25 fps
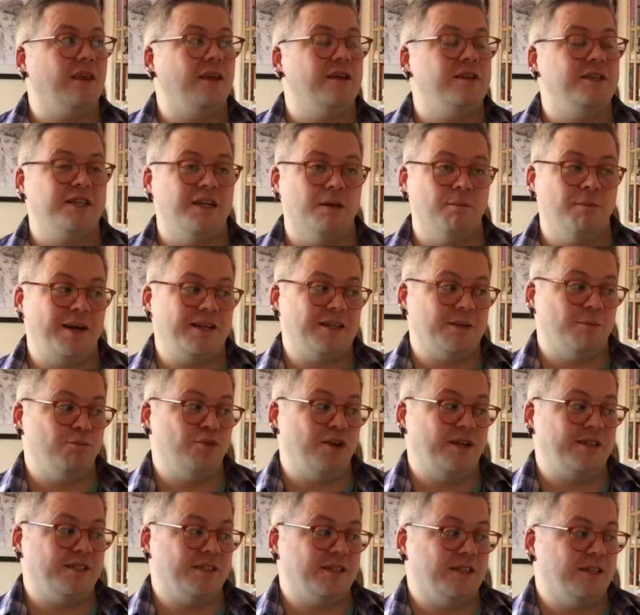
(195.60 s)
Dear Madam
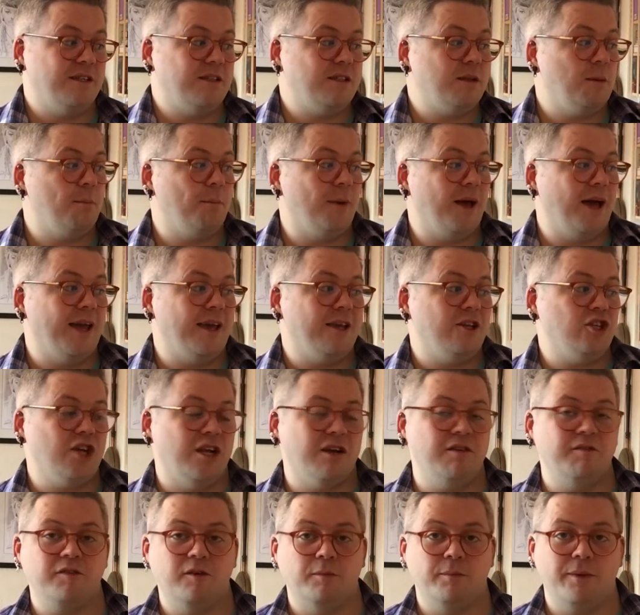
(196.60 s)
President by
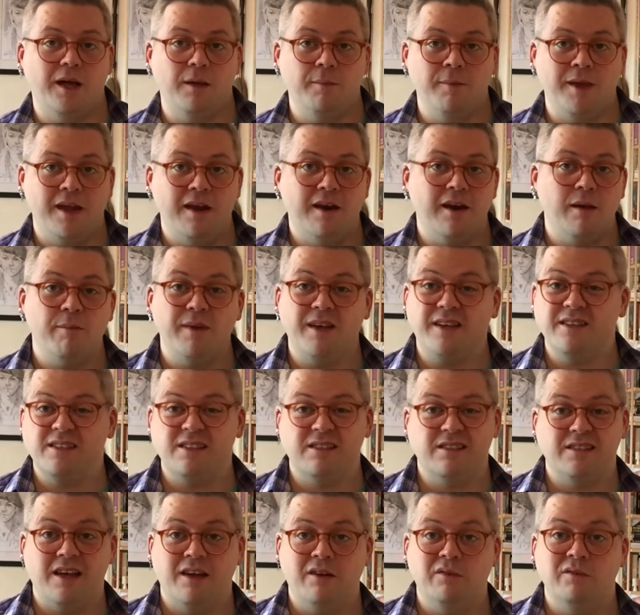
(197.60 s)
Jennifer Palmieri, because it
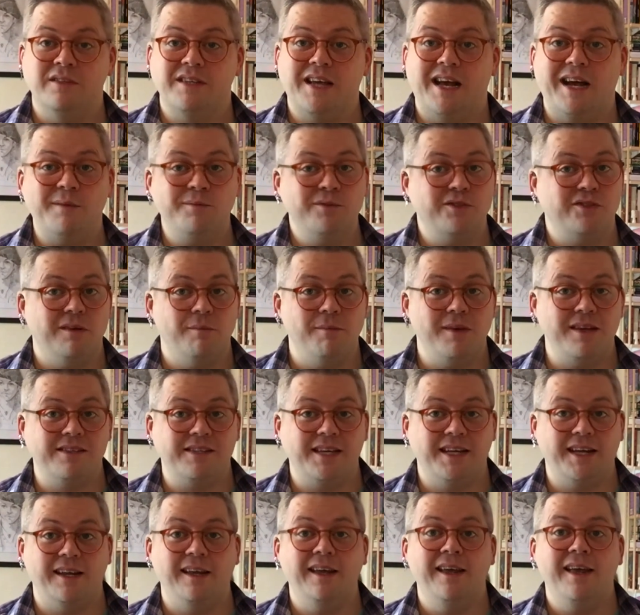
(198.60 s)
sounds absolutely
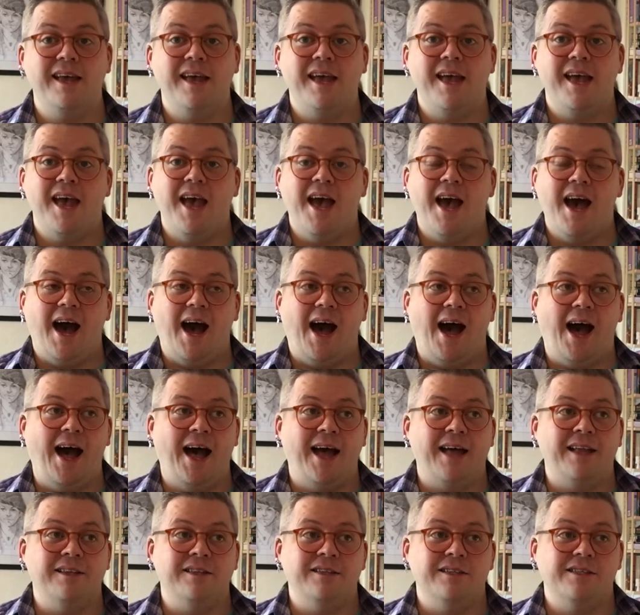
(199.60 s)
amazing,
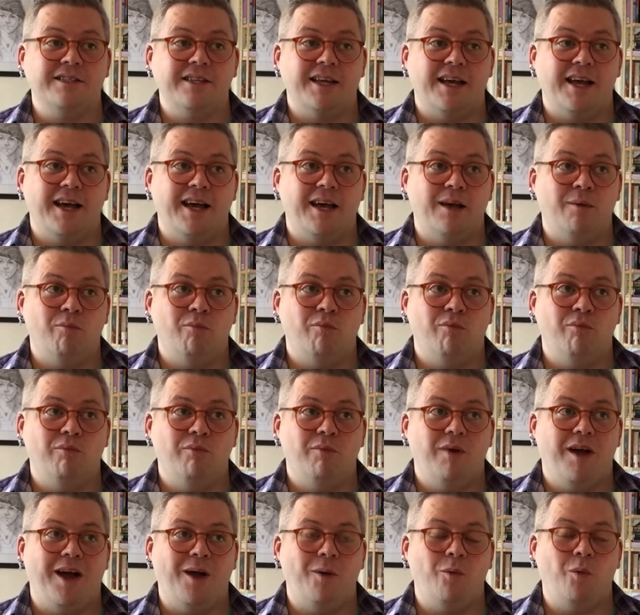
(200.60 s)
and
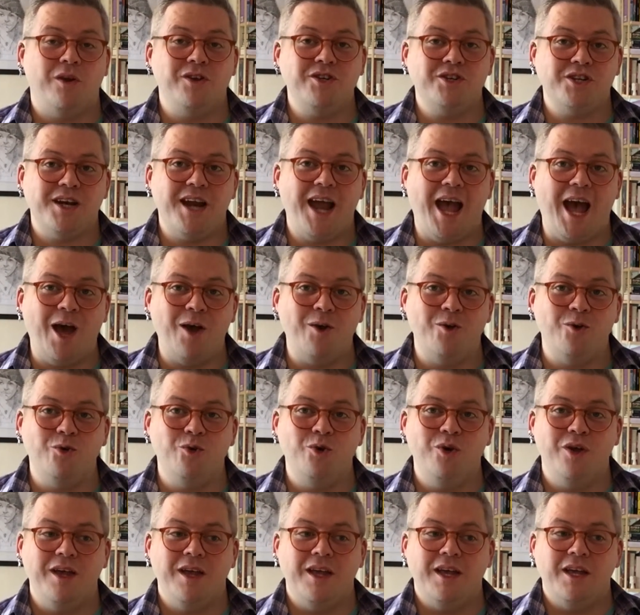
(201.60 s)
I wonder how
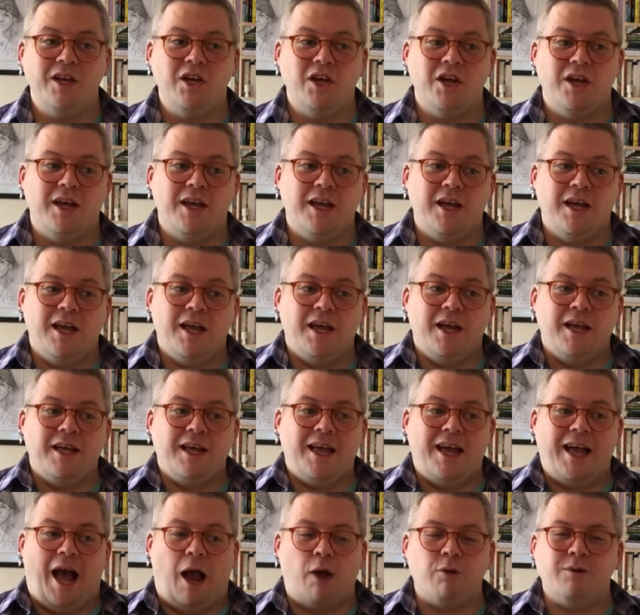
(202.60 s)

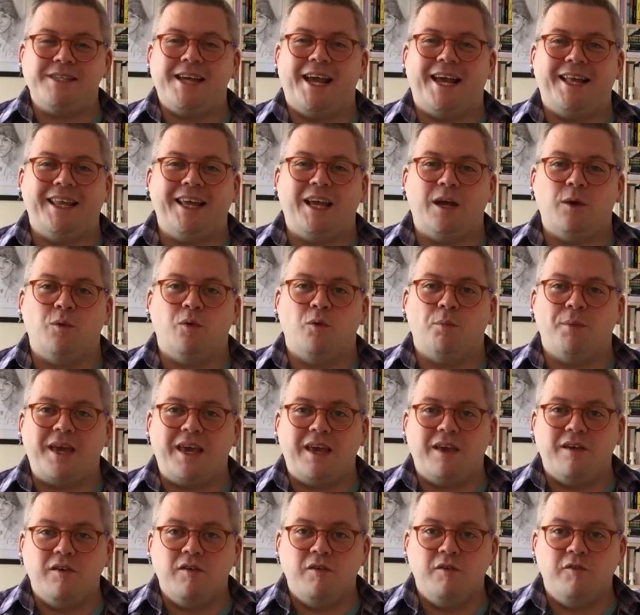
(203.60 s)
telling it will
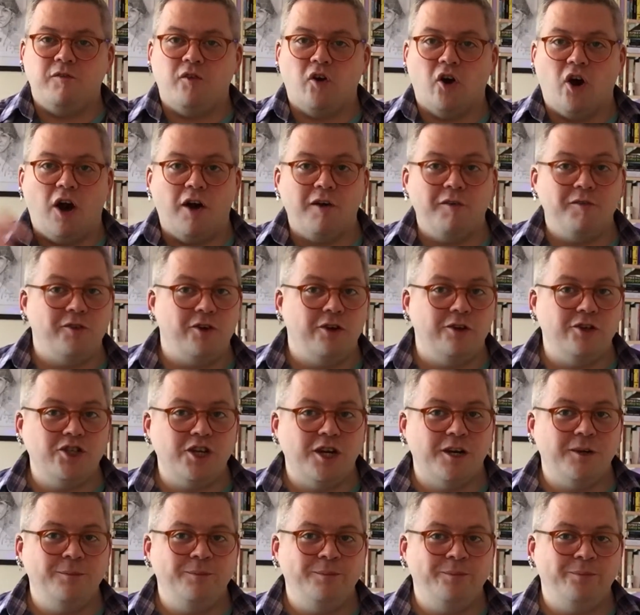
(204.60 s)
be for our
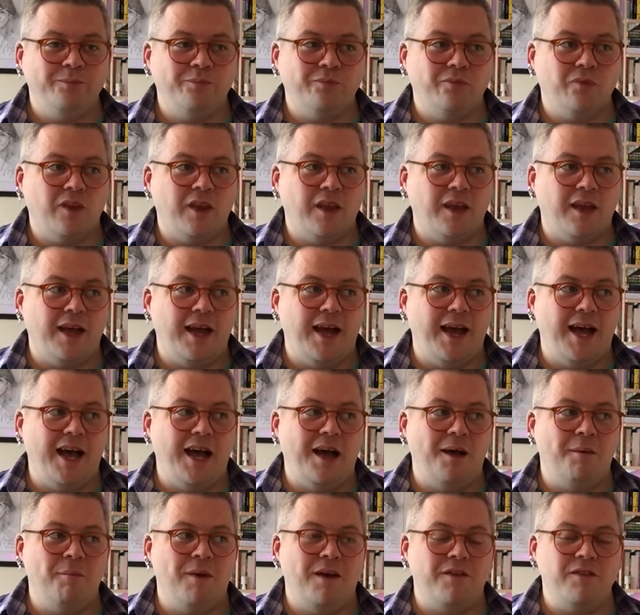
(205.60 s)
future,
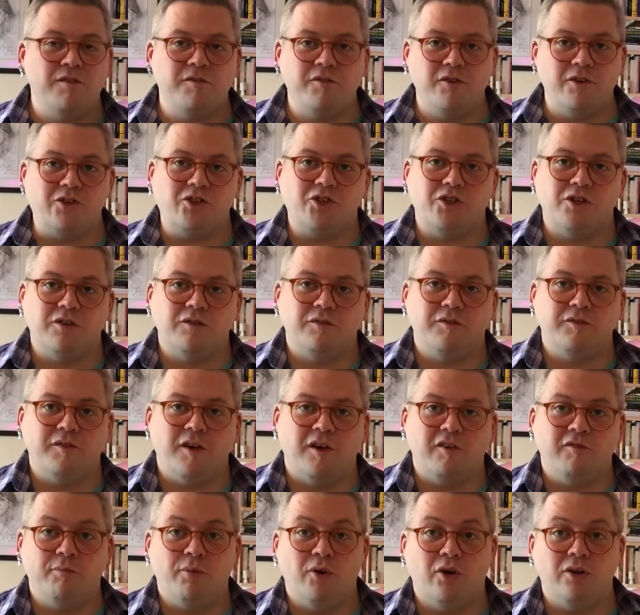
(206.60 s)
and the future
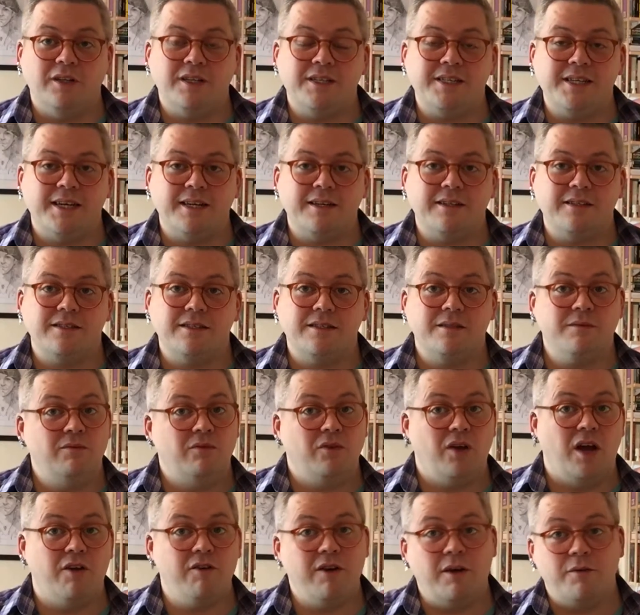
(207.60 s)
of politics
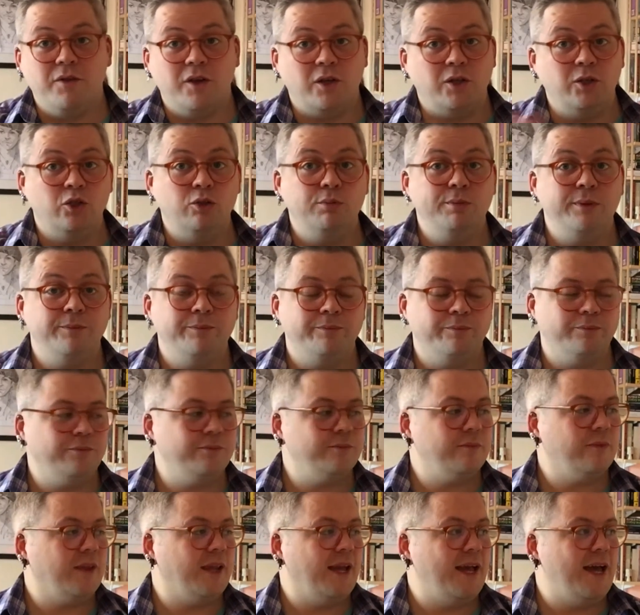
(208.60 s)
around the globe.
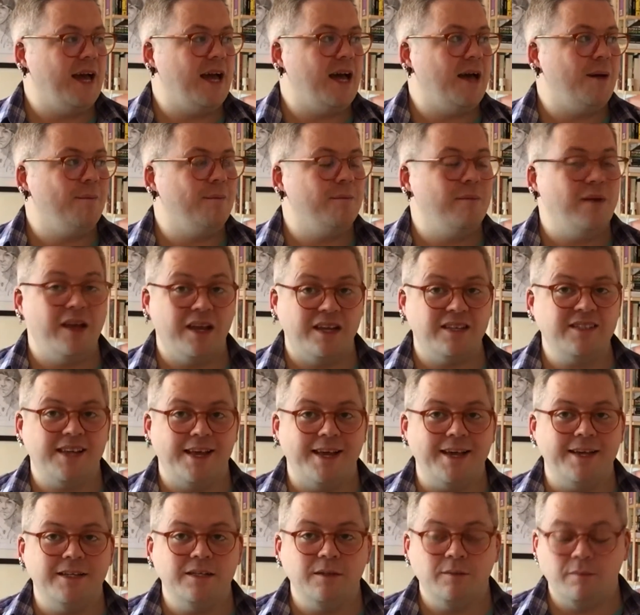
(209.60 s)

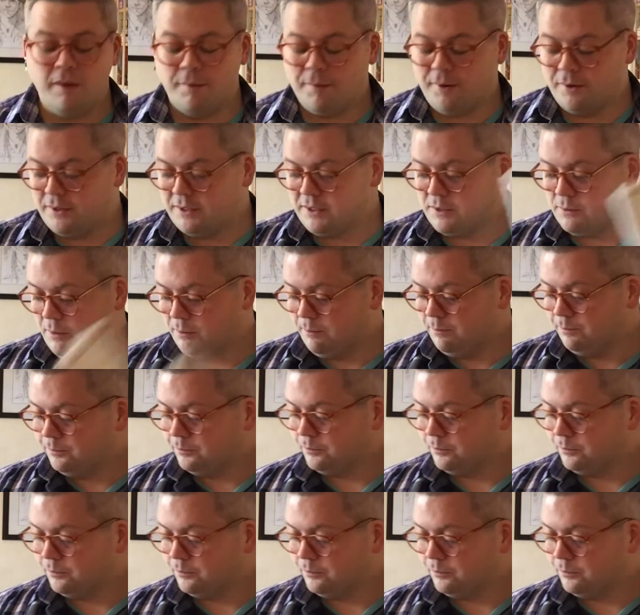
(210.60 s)
Excited about this one.